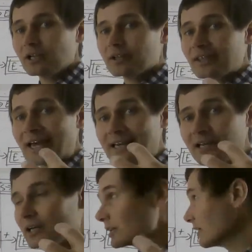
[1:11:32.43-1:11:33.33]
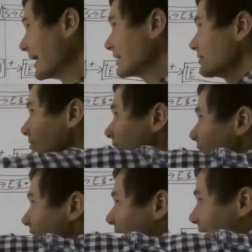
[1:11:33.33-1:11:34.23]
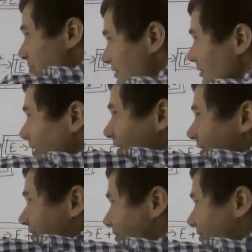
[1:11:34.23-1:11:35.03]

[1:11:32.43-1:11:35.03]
that led to the epsilon that